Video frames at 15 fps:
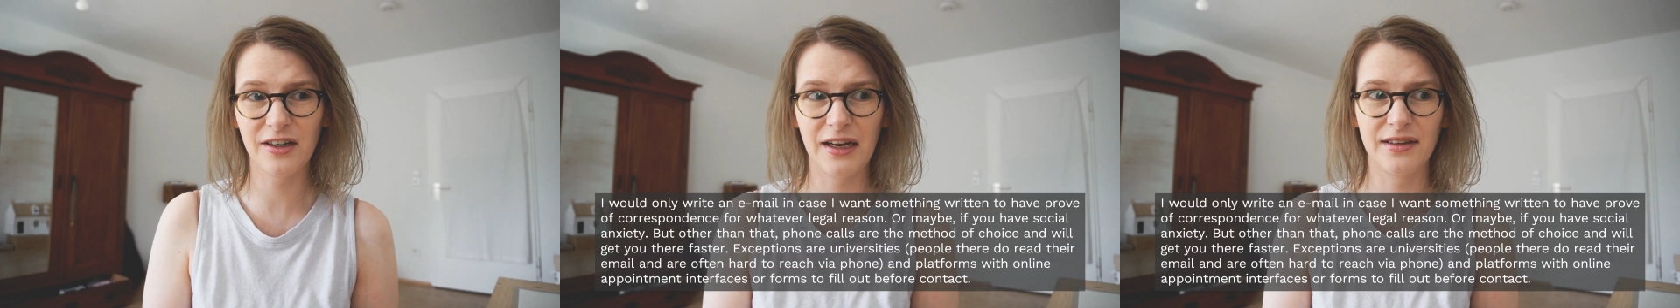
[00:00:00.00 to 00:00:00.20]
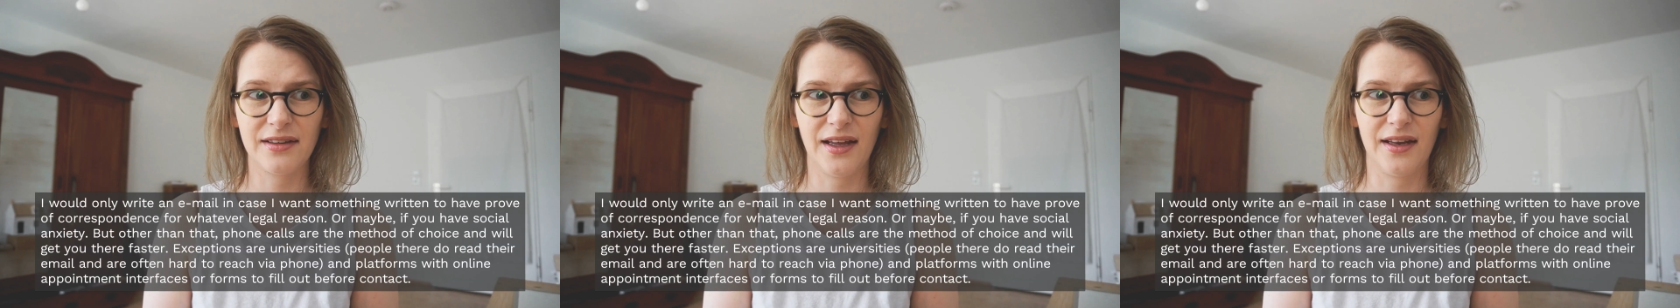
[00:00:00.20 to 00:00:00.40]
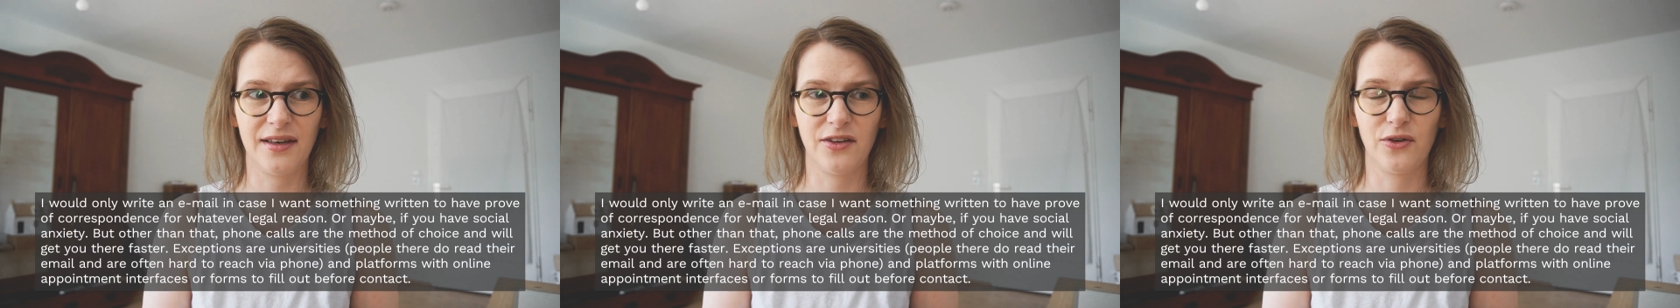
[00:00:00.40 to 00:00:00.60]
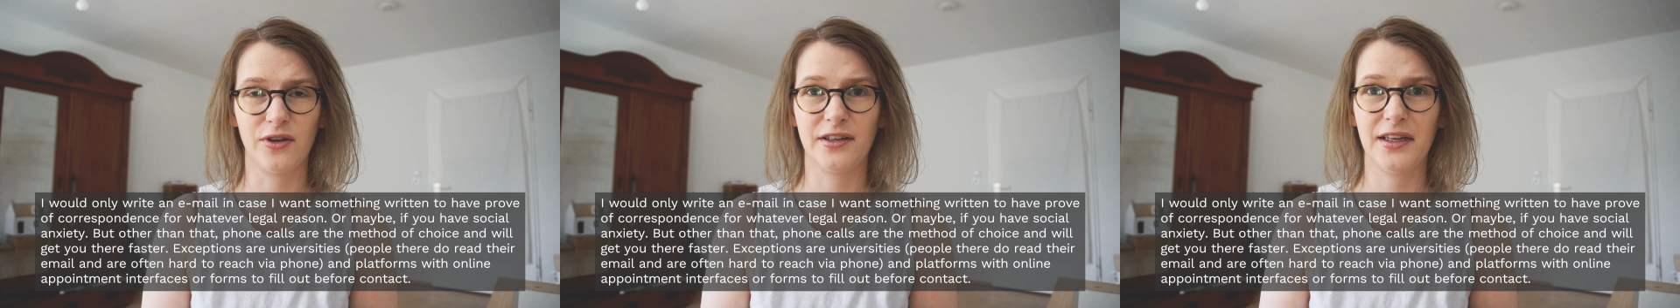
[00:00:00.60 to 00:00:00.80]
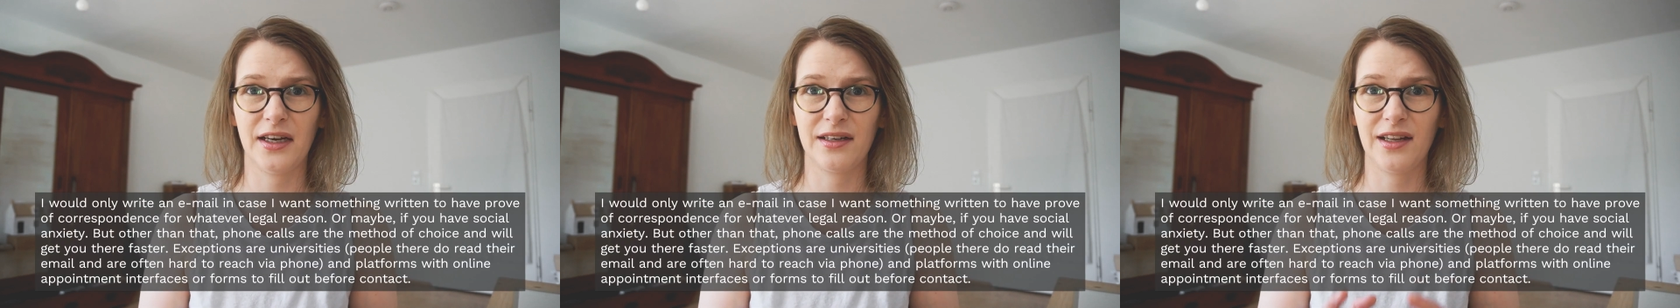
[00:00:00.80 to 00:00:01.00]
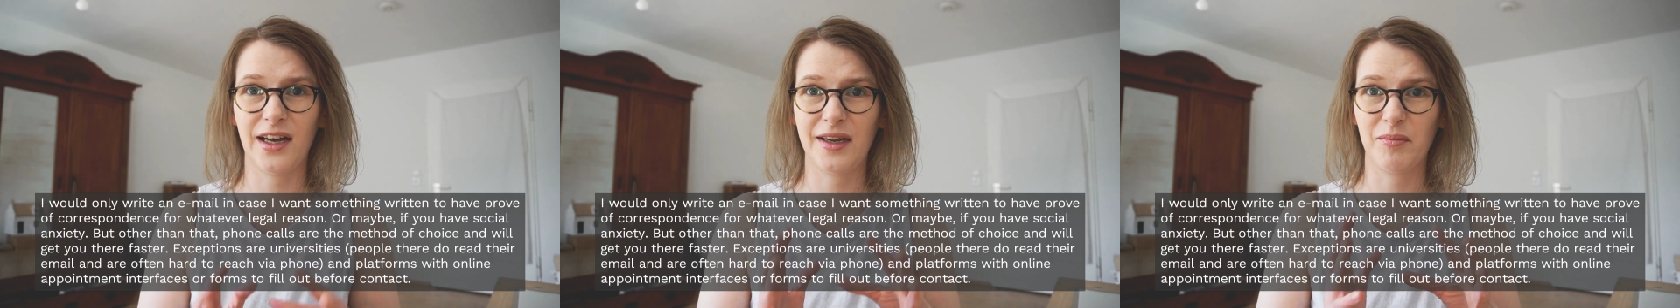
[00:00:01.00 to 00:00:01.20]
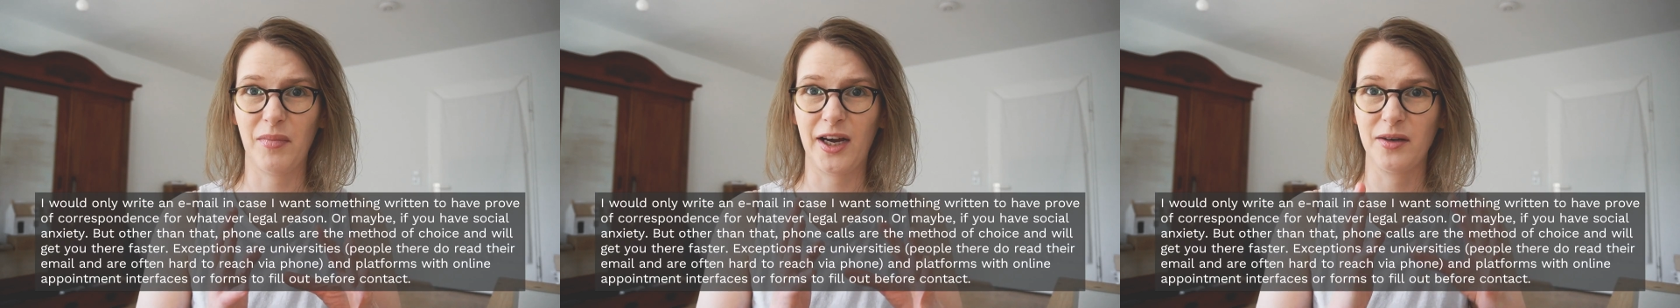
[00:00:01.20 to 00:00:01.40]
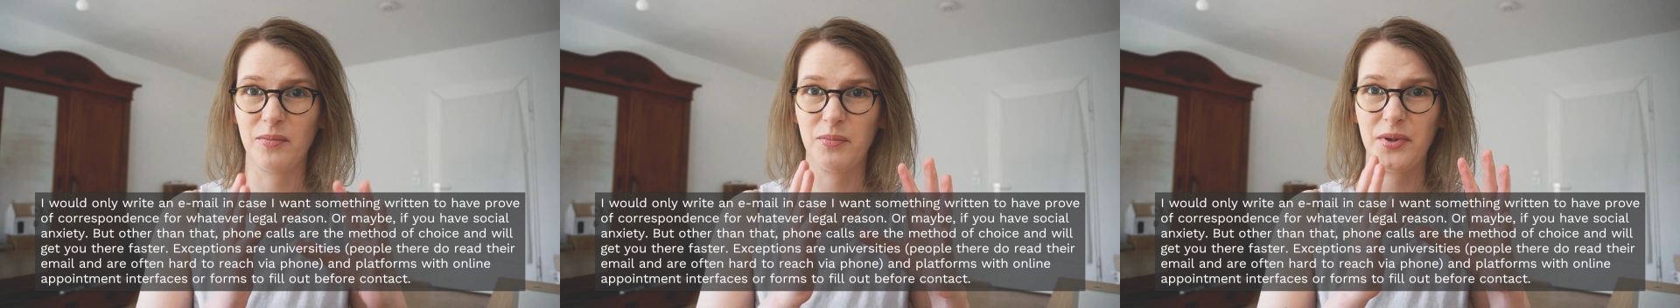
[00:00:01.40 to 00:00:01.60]
and then your deadline
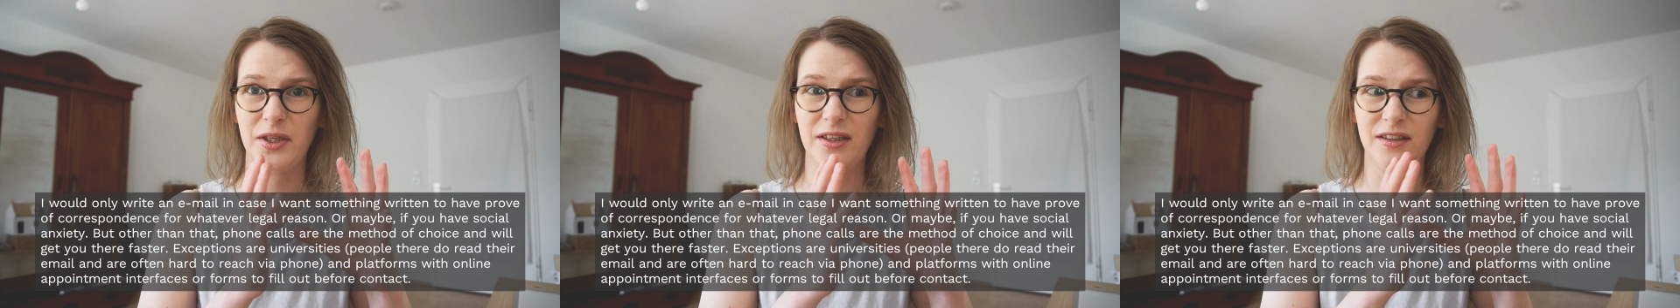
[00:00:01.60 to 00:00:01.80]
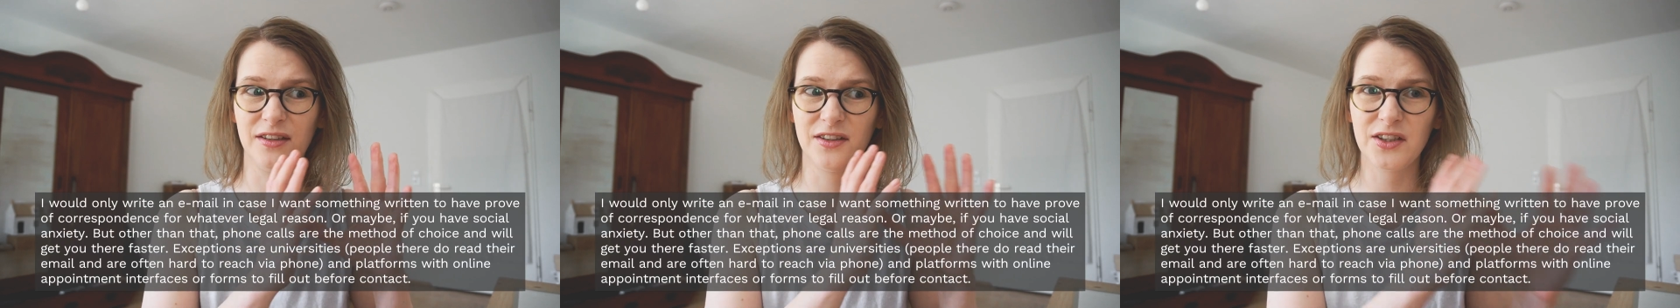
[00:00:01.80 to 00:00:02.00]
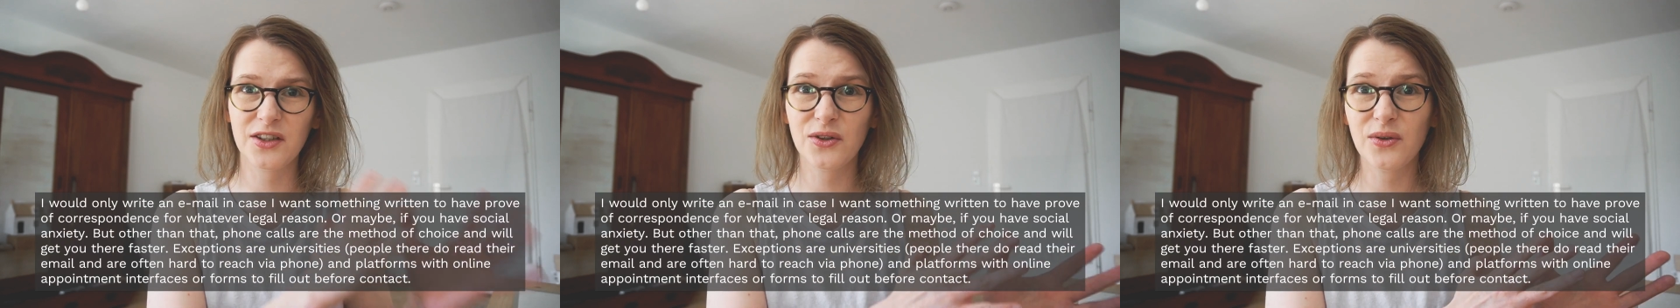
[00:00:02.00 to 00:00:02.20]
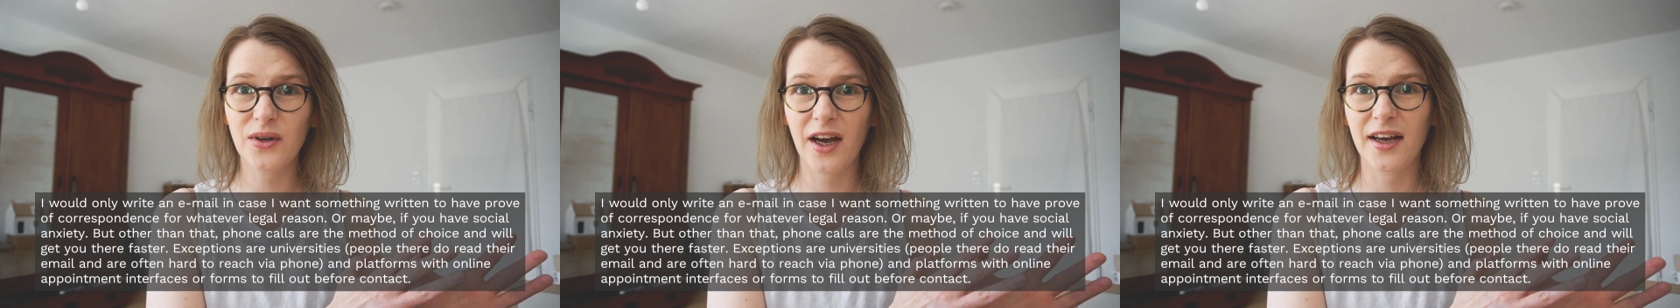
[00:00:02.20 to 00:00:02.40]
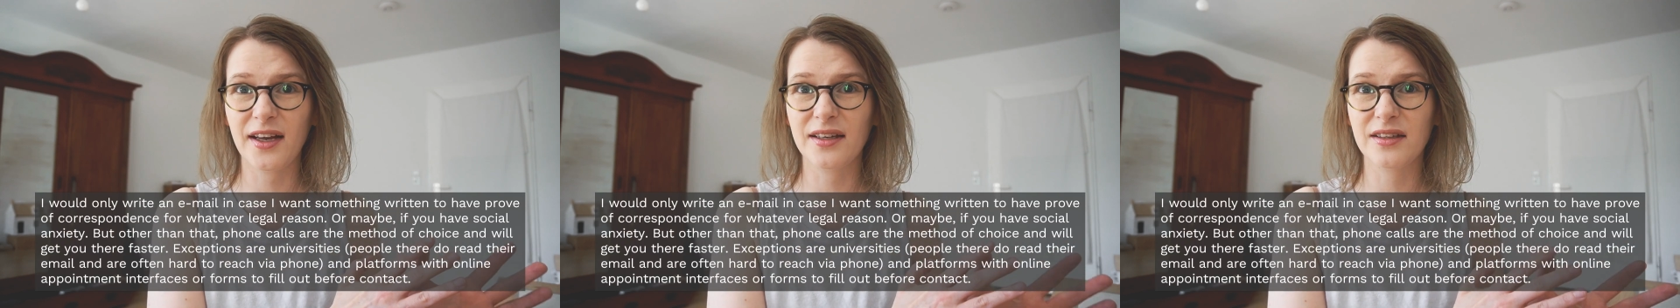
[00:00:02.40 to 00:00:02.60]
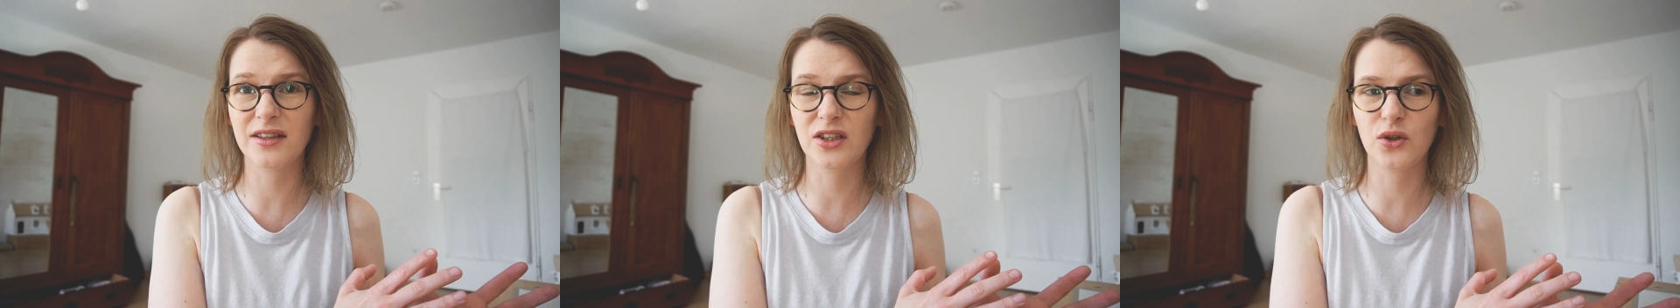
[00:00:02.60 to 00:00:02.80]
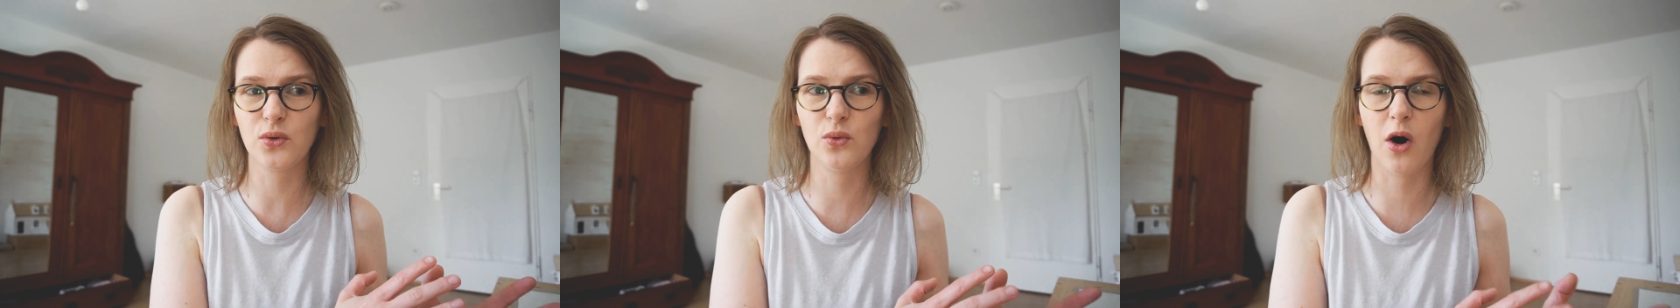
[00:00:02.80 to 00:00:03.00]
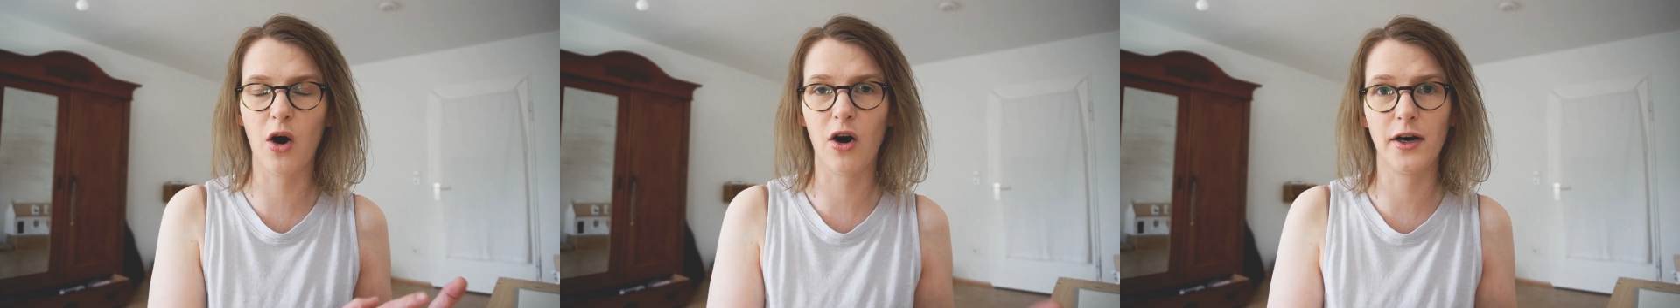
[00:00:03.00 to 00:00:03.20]
might be due and
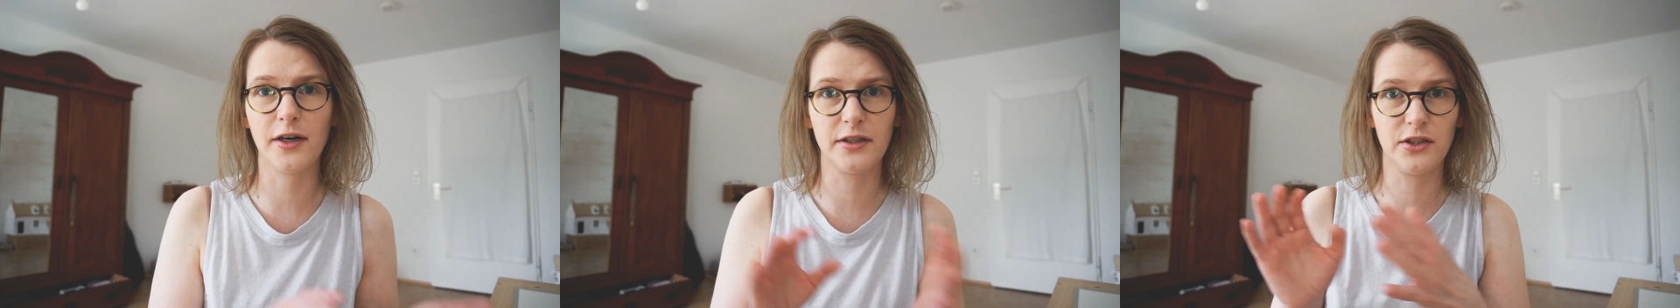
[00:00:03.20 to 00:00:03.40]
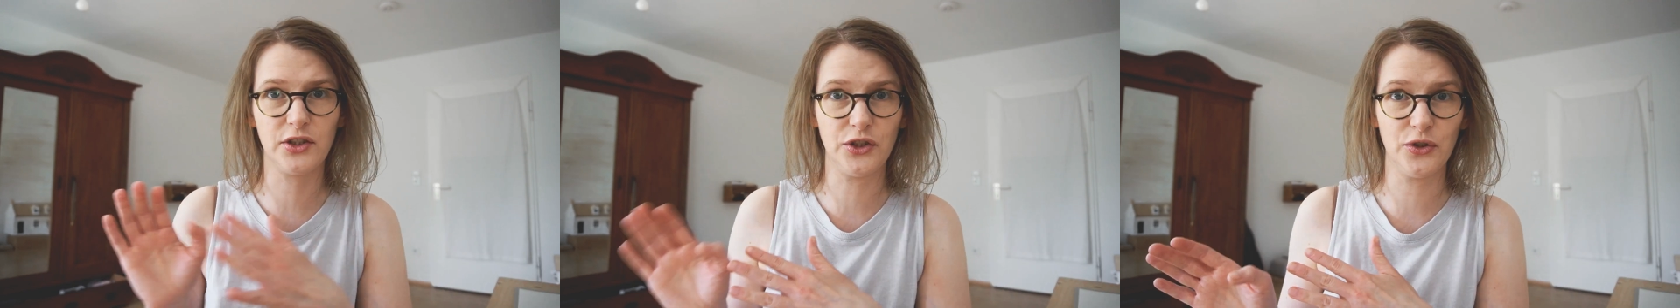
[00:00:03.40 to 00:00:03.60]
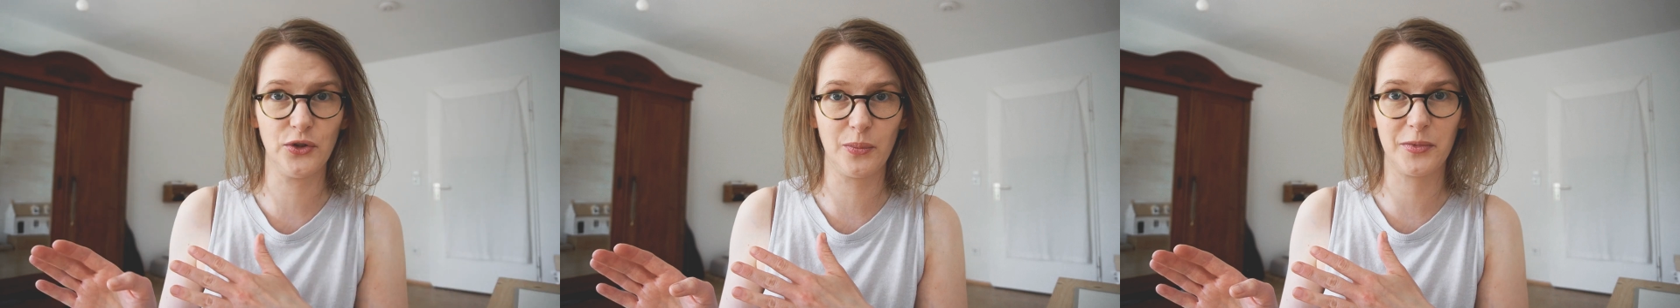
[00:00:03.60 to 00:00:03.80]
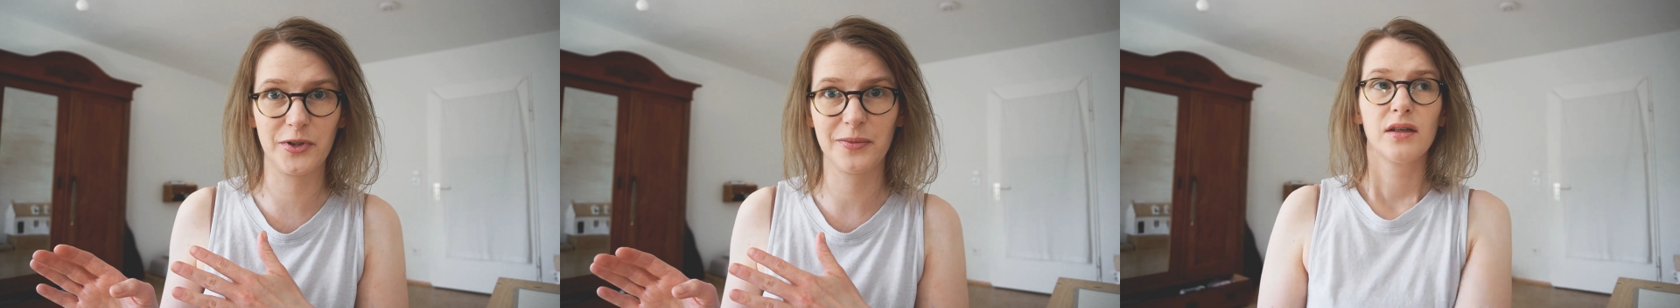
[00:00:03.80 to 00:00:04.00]
you are doomed.